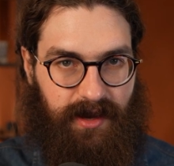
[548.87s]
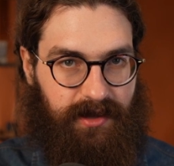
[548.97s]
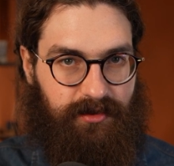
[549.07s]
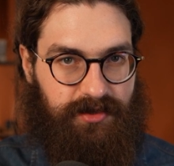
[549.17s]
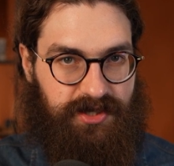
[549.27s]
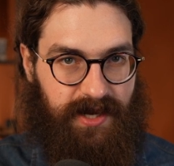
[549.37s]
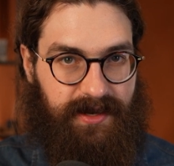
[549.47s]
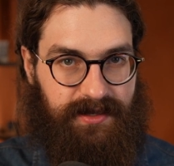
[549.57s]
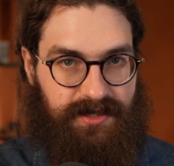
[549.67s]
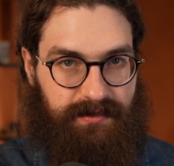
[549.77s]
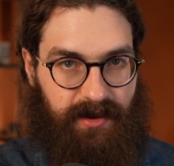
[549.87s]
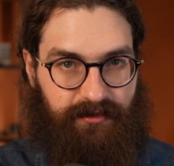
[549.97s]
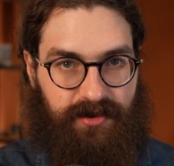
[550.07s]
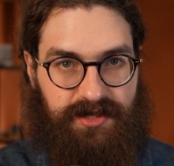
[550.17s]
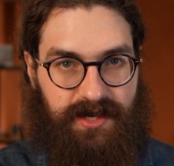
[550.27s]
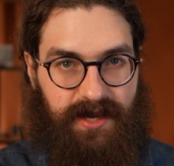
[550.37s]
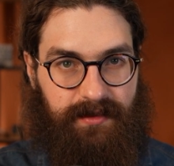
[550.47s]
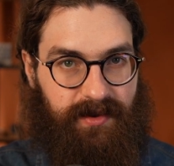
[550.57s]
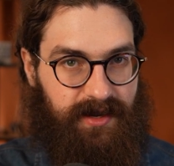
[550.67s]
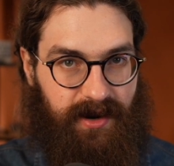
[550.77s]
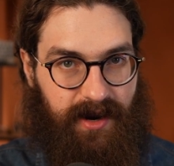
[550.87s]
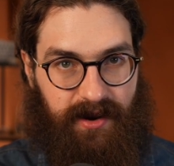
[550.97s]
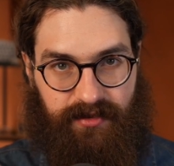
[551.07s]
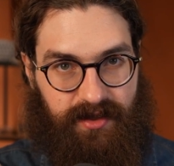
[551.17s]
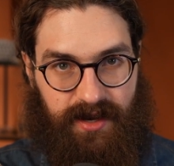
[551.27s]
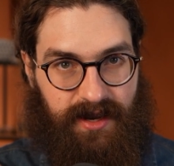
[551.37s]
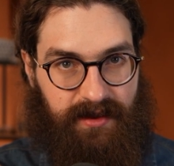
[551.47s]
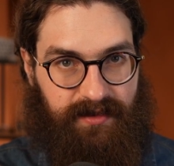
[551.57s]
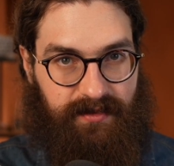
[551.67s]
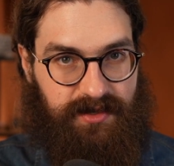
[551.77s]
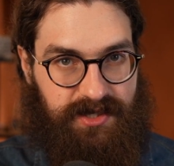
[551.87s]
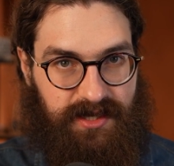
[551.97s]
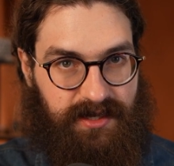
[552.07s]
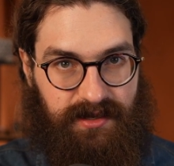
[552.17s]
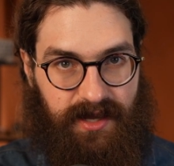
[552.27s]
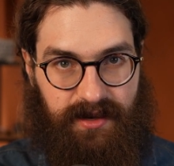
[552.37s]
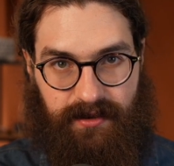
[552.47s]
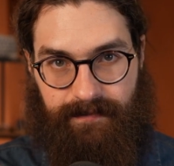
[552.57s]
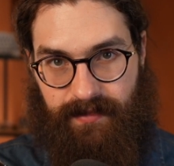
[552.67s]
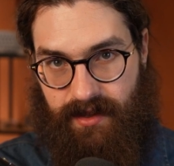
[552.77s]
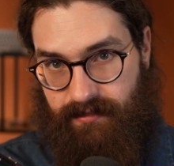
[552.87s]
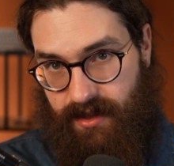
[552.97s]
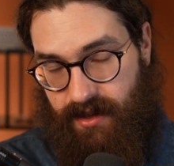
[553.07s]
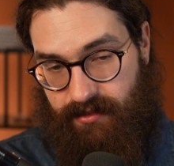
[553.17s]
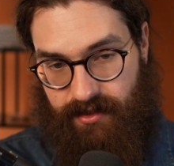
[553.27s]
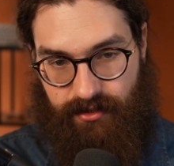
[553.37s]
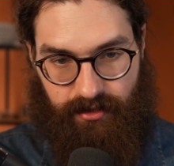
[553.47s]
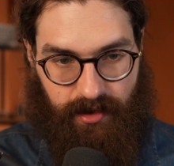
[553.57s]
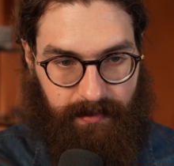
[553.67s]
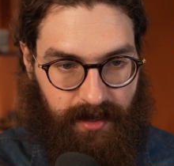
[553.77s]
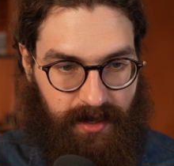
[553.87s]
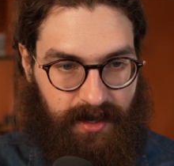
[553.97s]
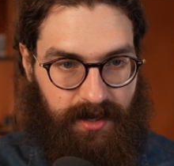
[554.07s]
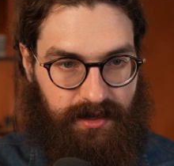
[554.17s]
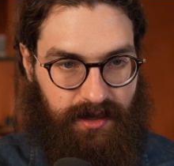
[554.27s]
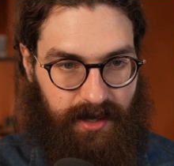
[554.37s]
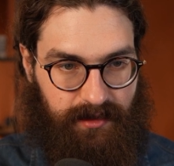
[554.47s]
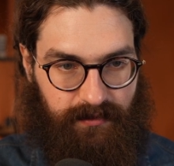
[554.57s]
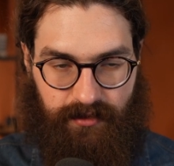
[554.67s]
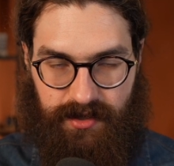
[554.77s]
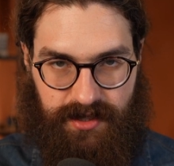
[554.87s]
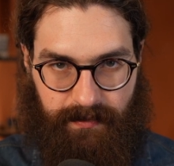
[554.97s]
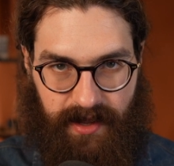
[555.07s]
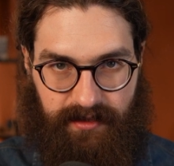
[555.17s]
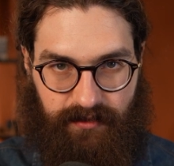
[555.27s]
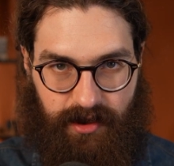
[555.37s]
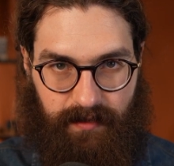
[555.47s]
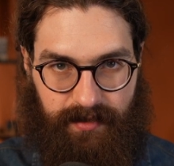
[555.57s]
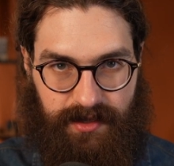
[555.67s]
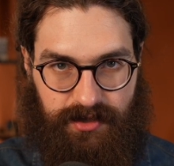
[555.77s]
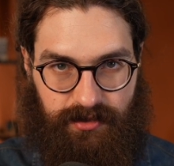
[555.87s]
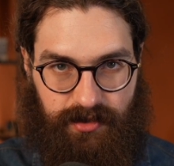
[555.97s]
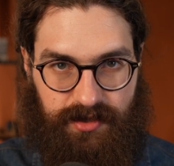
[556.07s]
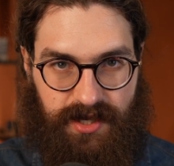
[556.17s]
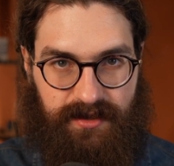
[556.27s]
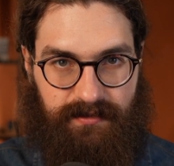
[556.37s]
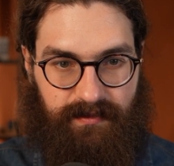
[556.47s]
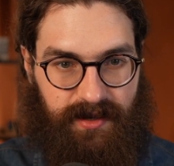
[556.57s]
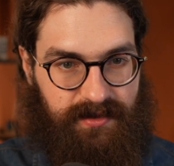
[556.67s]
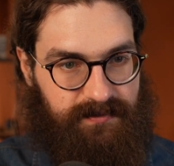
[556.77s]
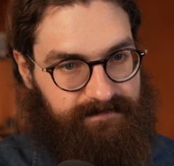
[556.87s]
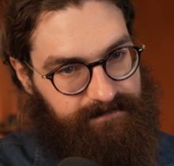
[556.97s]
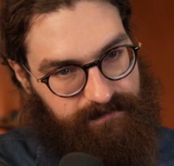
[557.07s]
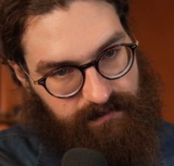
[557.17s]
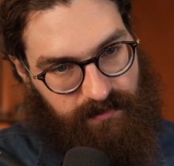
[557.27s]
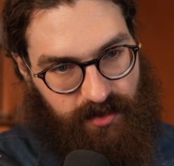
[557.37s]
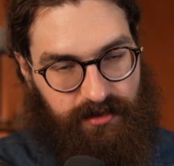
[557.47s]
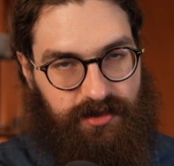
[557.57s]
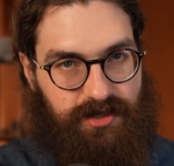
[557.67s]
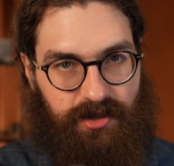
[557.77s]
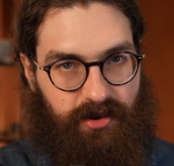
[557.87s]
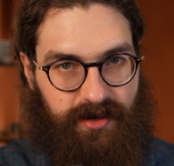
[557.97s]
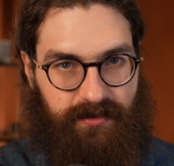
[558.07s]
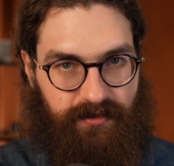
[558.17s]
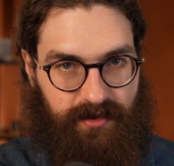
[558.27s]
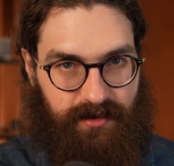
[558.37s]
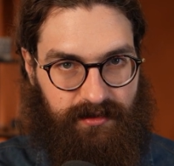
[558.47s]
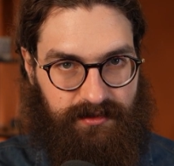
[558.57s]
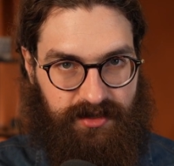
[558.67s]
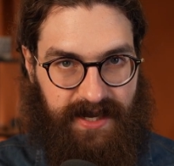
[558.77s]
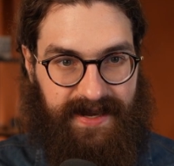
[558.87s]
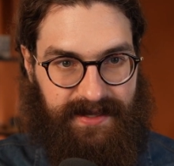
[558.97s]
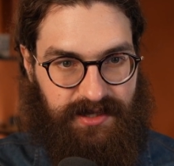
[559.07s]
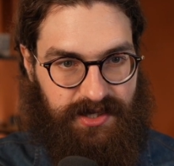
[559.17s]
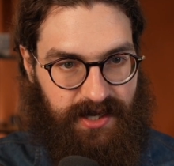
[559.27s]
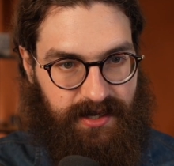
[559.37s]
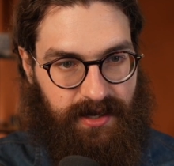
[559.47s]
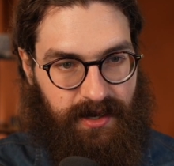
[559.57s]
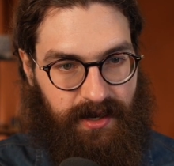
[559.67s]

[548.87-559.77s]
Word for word: used Jenkins in my first gig, but after that I've never seen it later here in Europe. And of course there are plenty of companies who use it, but don't just learn it for Jenkins' sake.